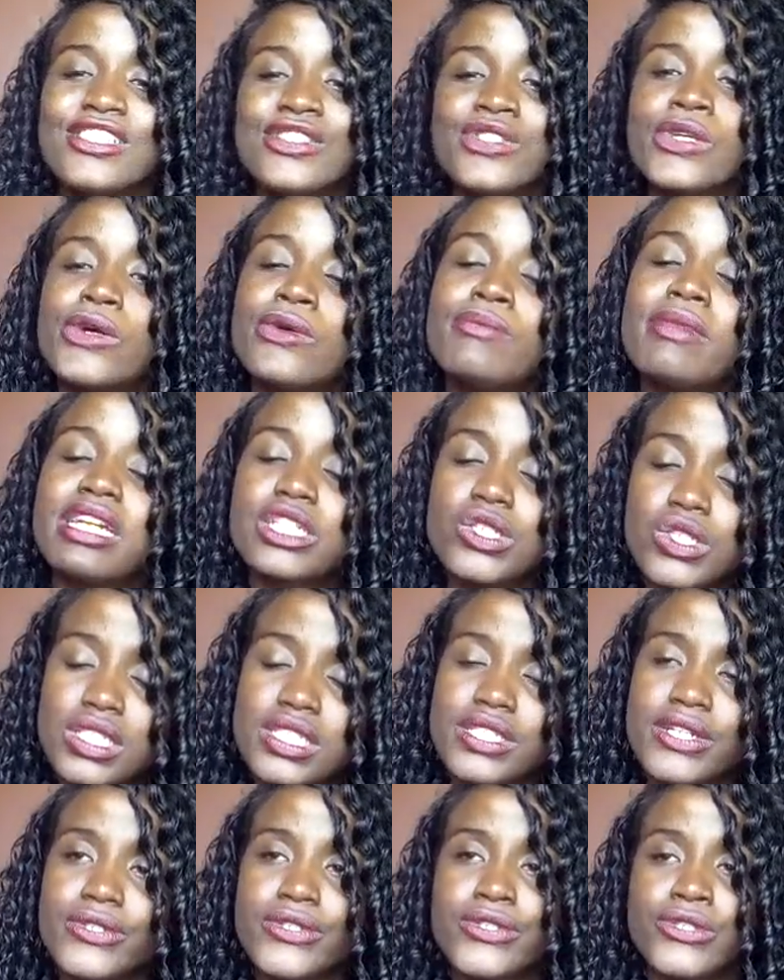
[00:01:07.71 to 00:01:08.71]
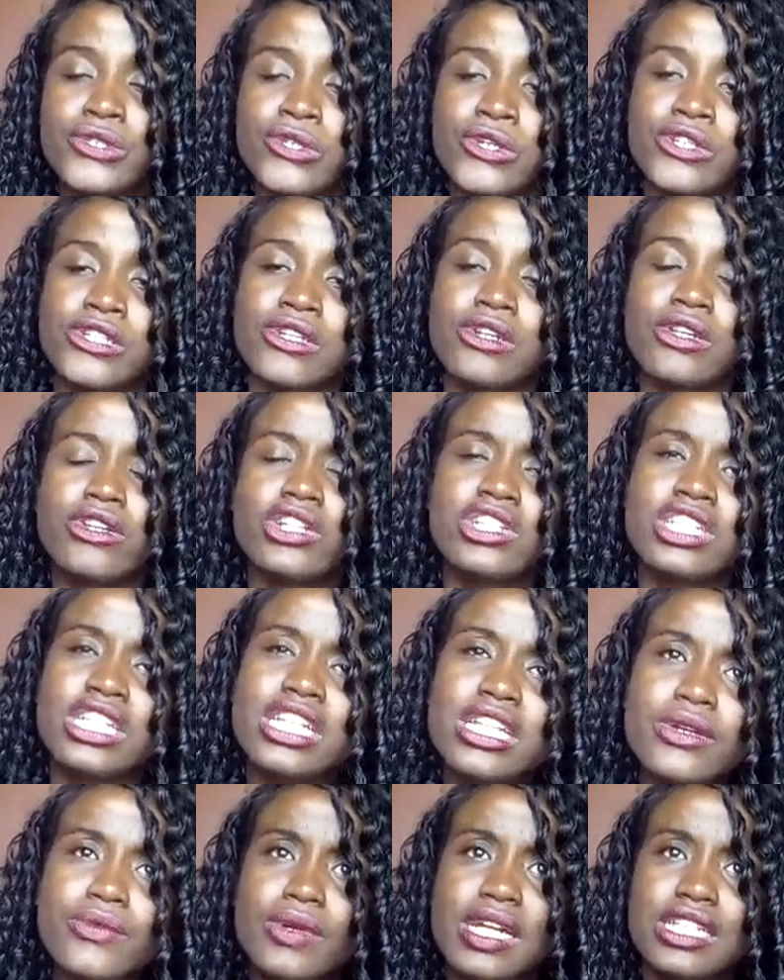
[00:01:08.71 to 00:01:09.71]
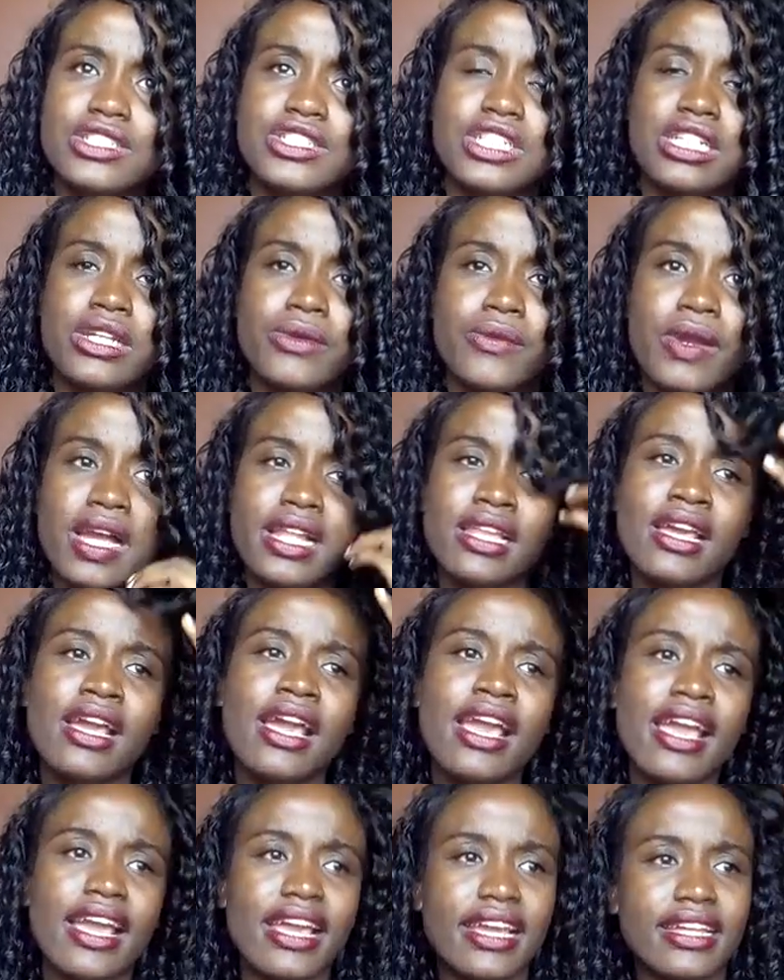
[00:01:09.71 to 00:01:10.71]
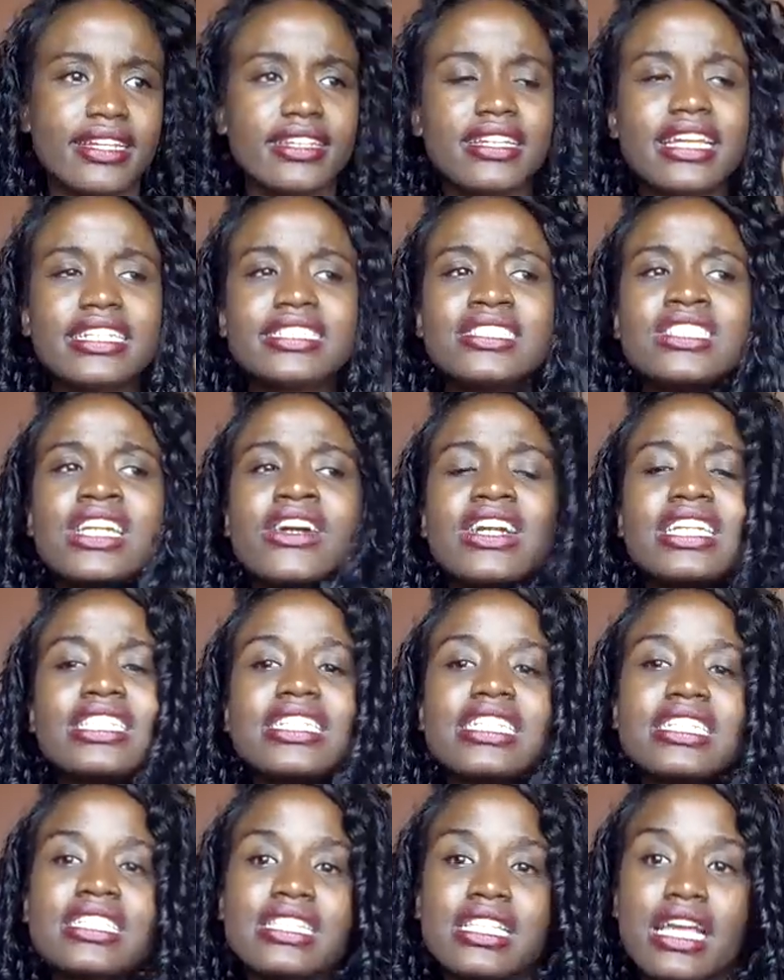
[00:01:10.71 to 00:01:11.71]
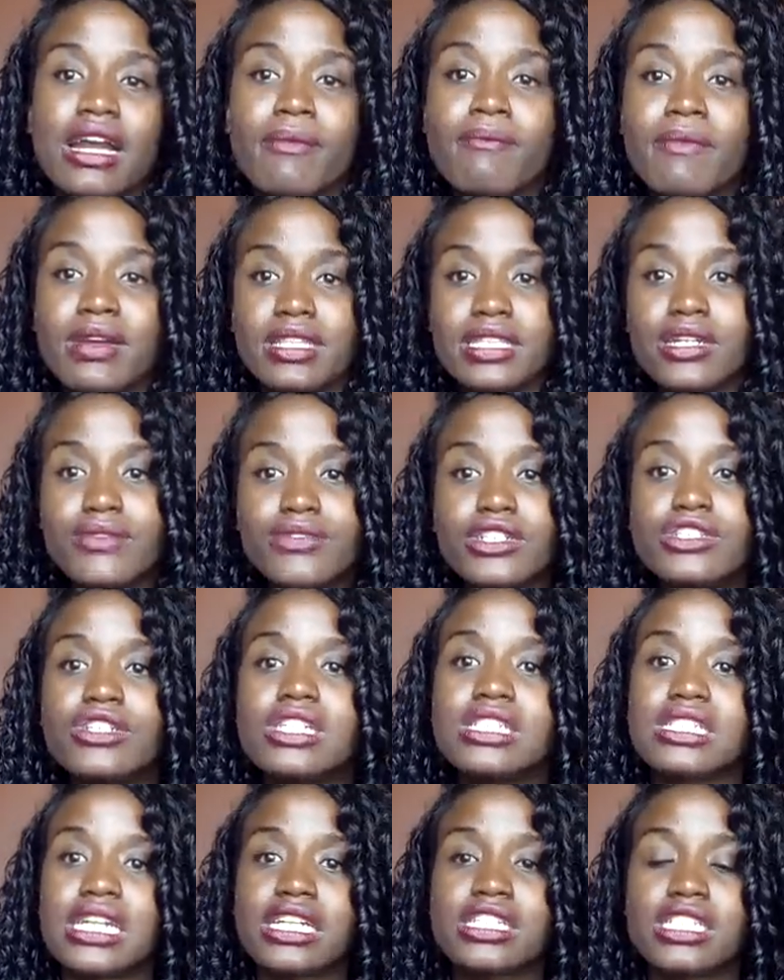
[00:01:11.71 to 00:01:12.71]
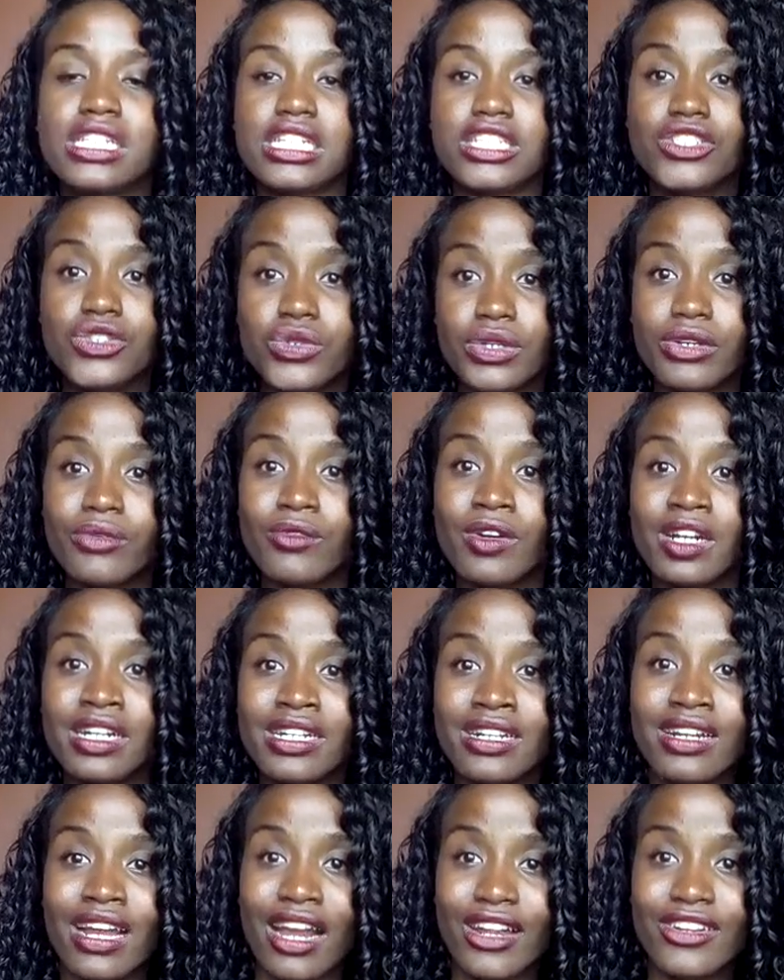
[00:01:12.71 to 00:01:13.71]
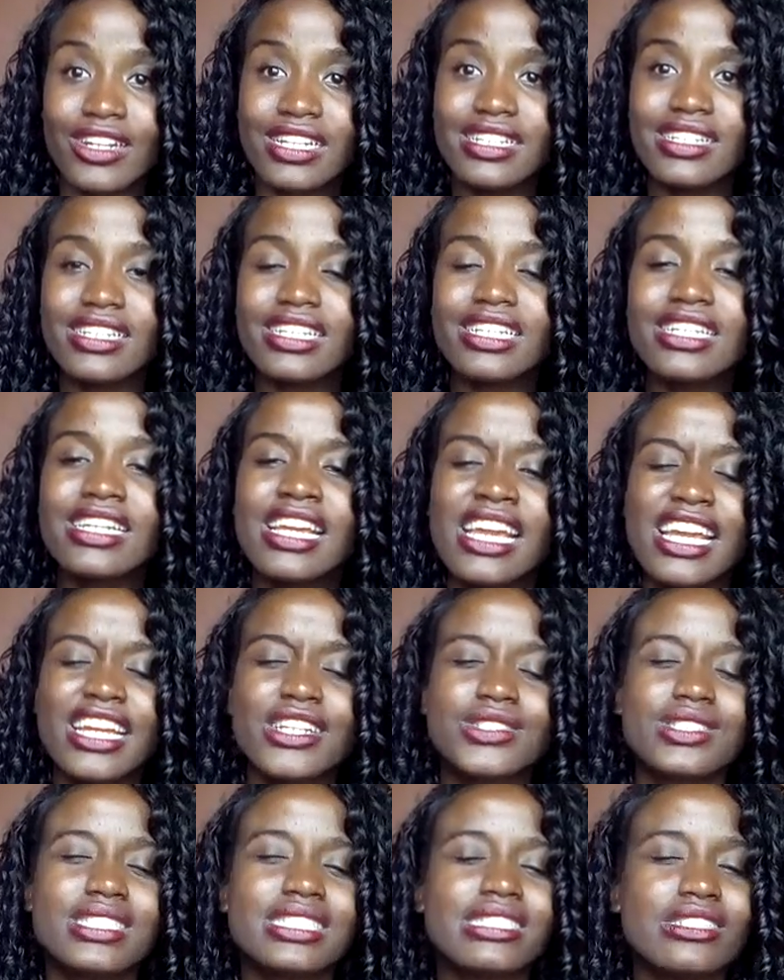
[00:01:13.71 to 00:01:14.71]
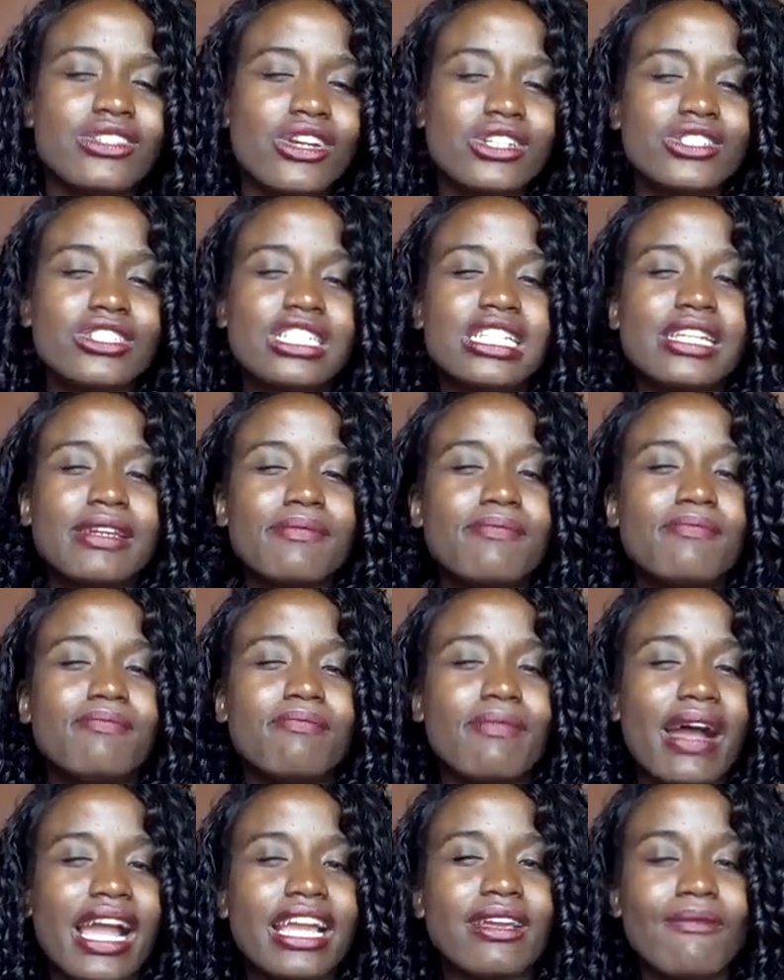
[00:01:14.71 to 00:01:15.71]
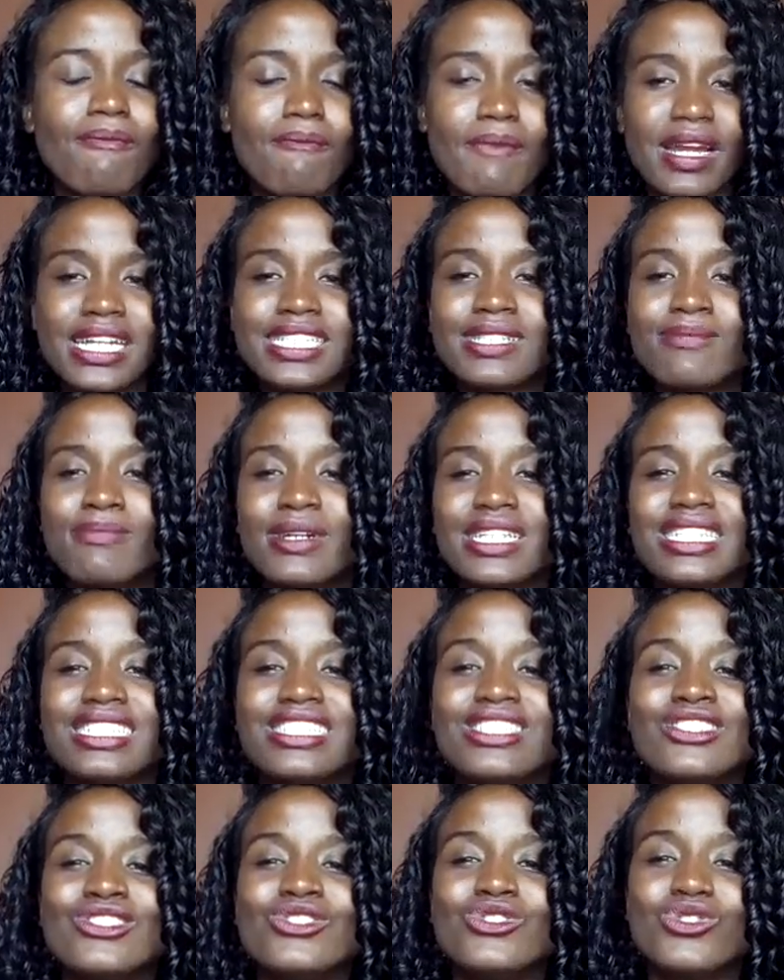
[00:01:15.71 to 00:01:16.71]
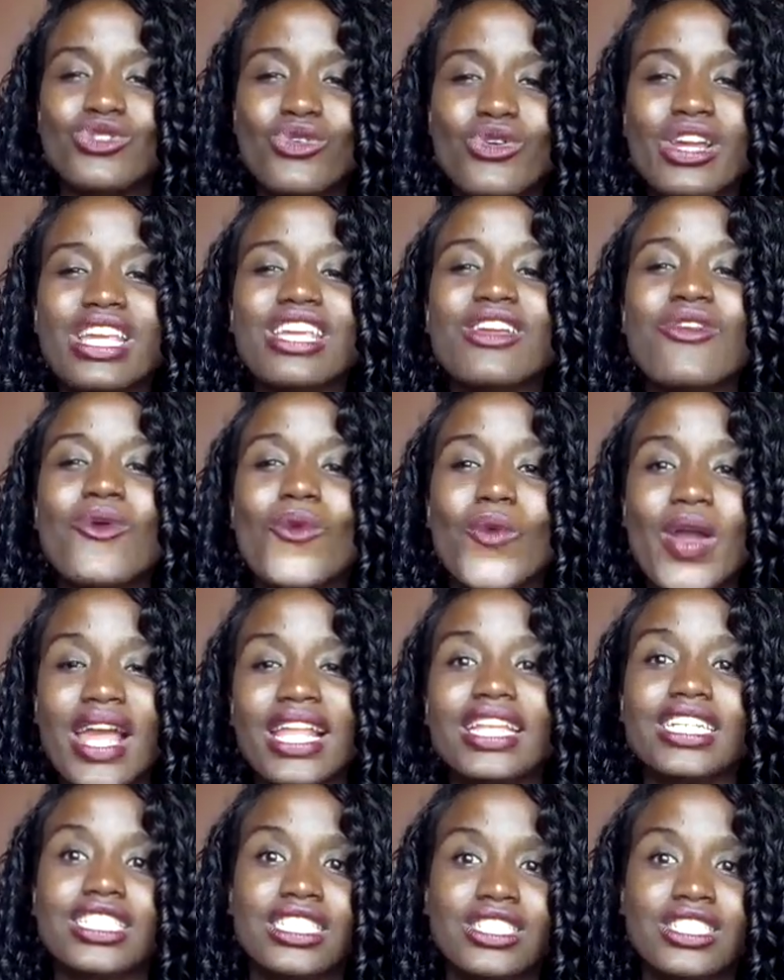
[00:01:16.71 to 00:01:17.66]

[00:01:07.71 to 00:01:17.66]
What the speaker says: So my twist out tutorial really went really well, and right now I think the video is actually doing well. Currently it's not really my best, but it's doing well.